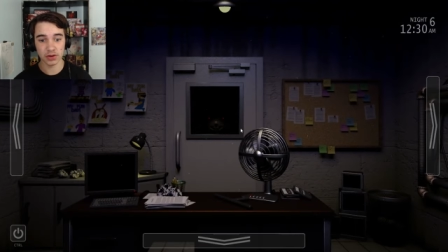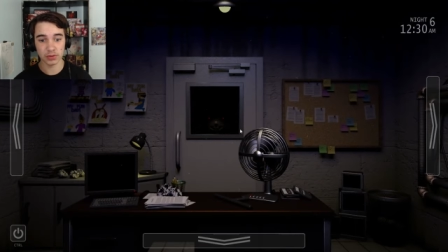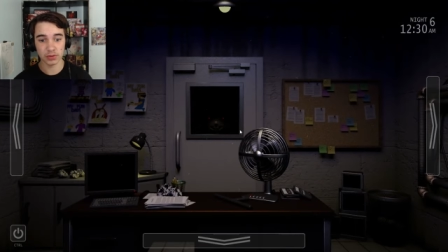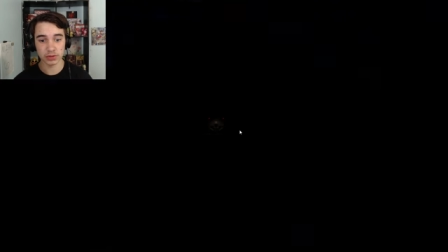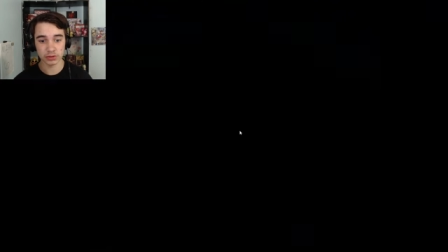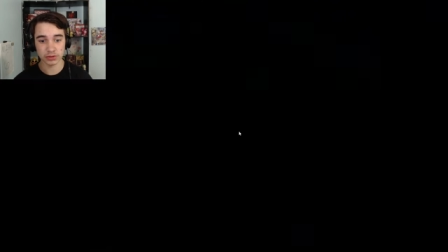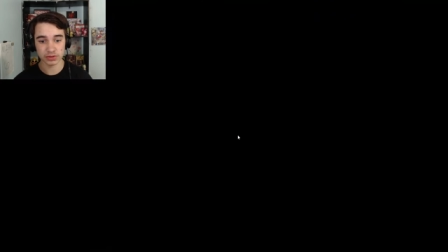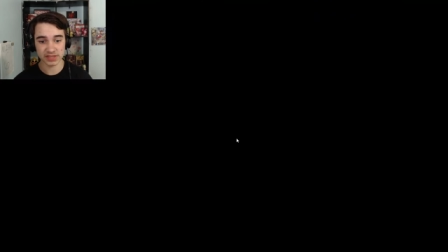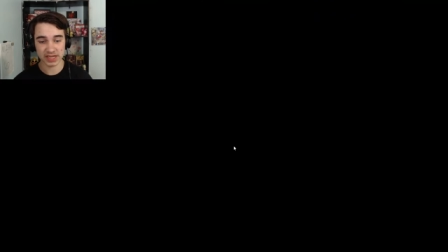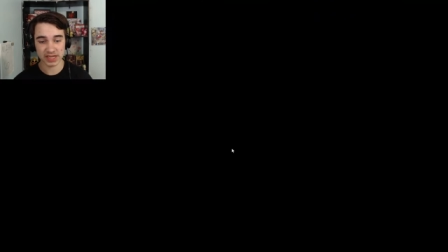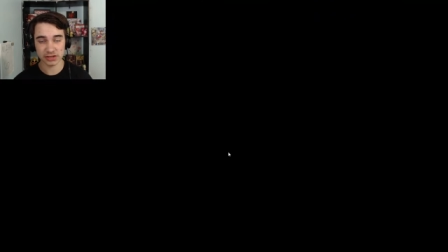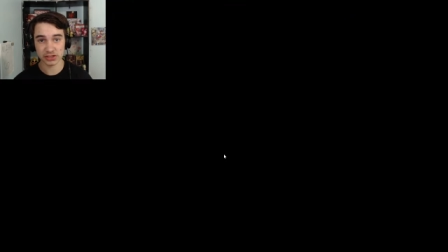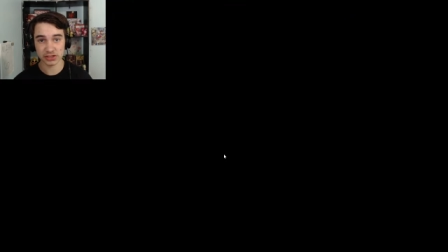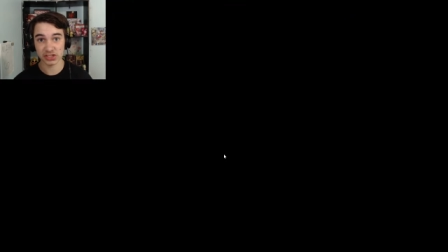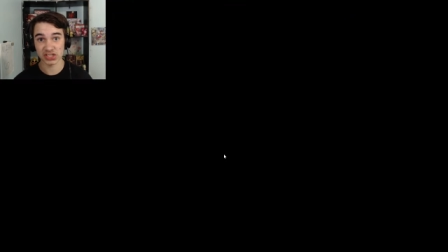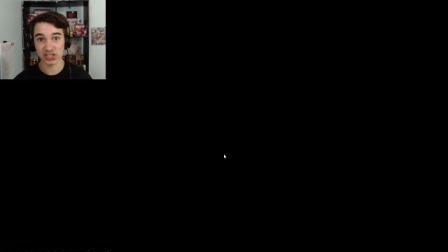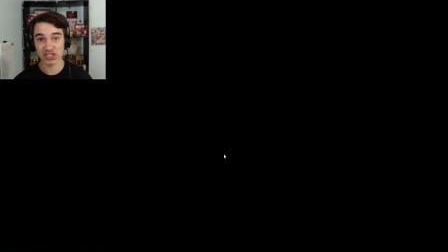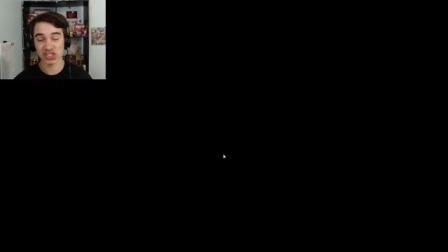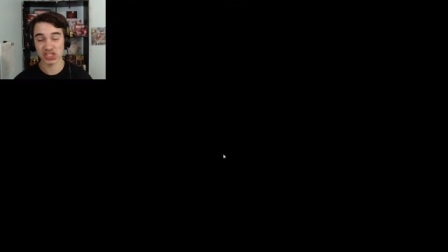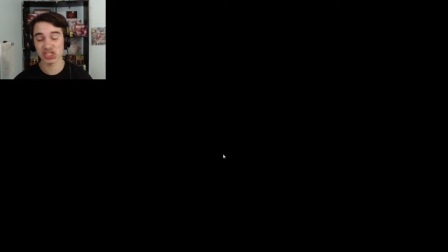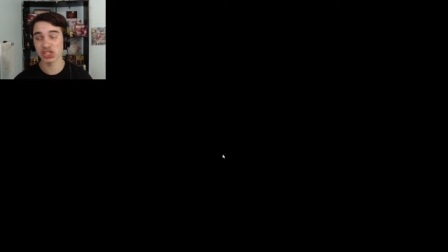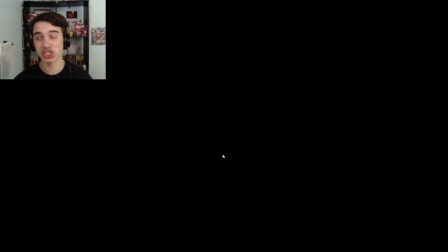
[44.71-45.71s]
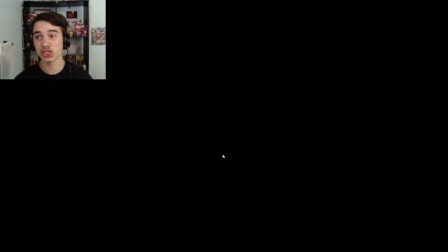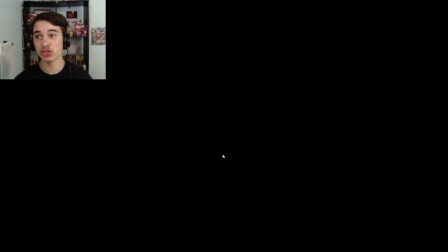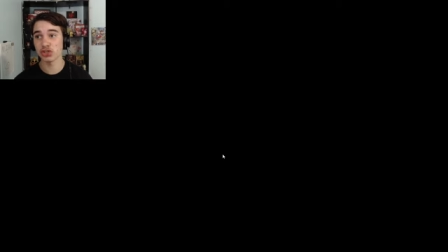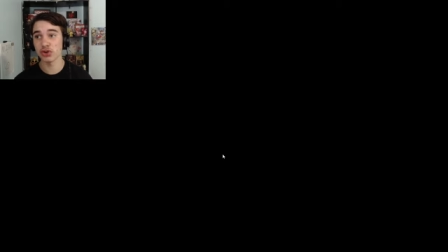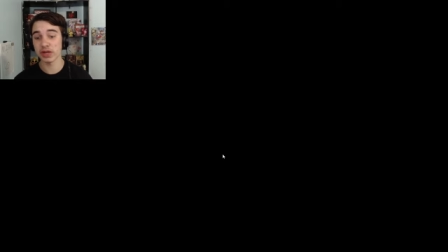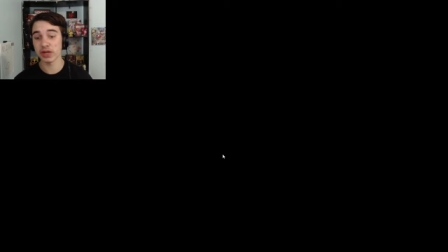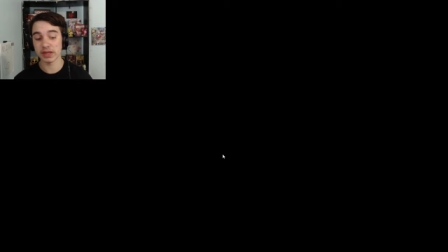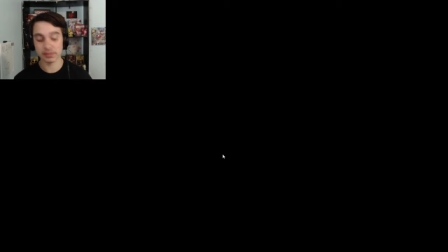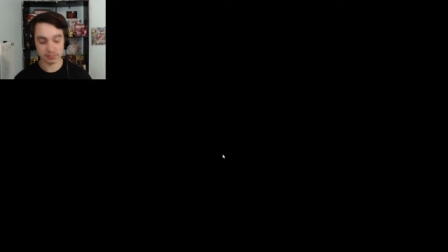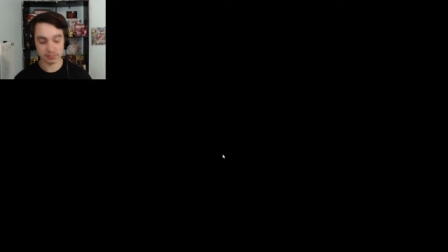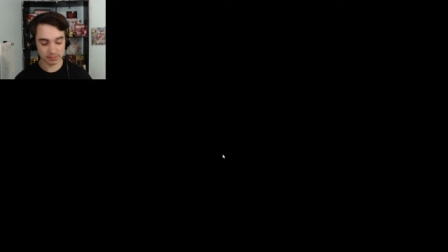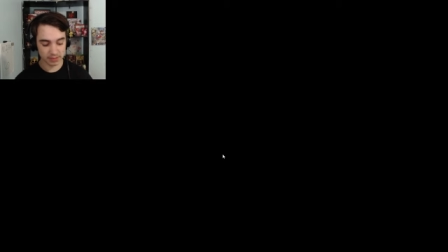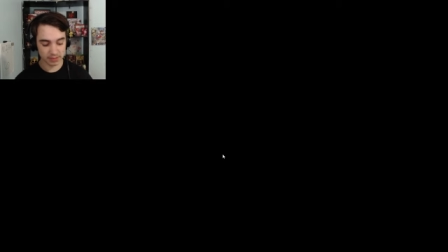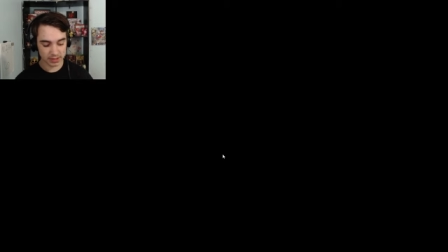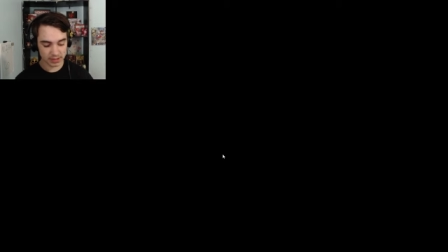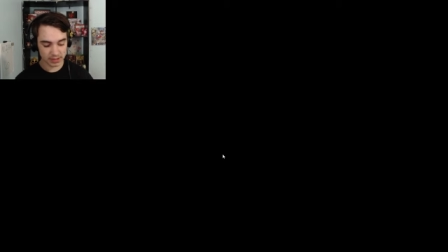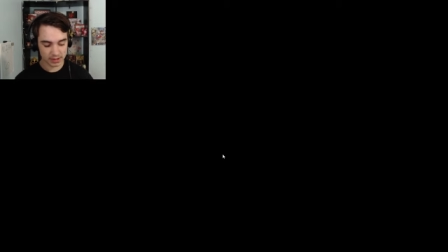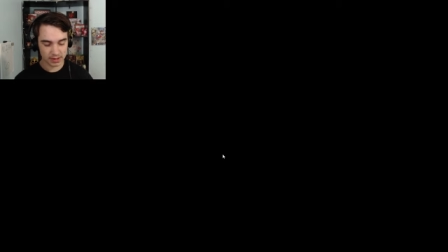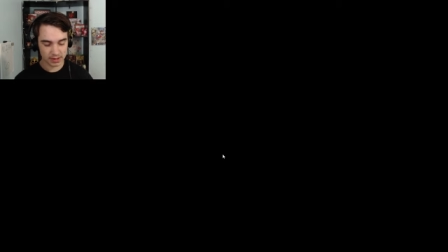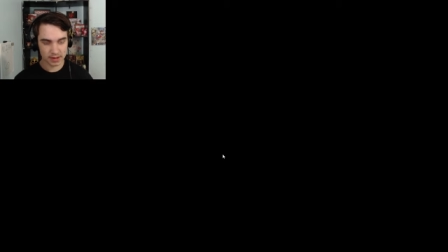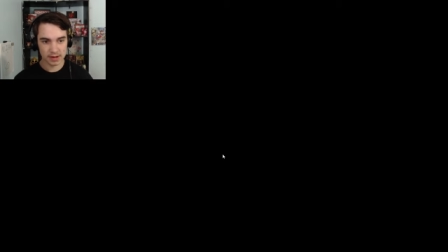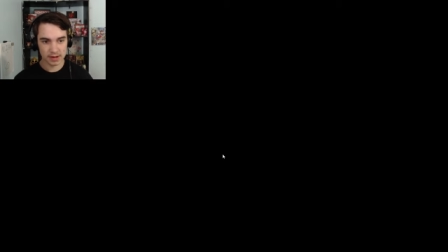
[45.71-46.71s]
which was actually a
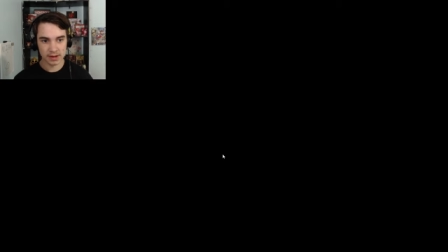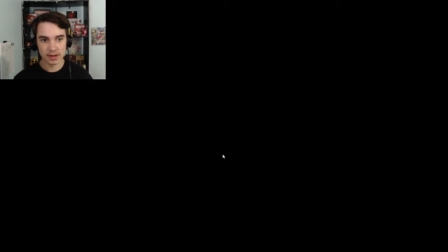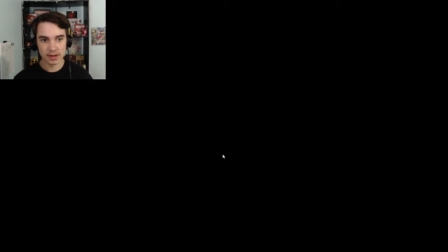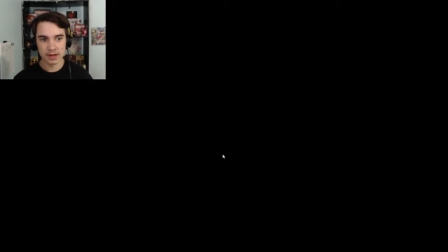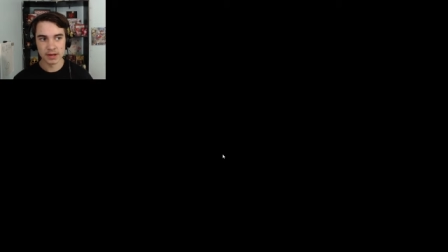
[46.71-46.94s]
stream.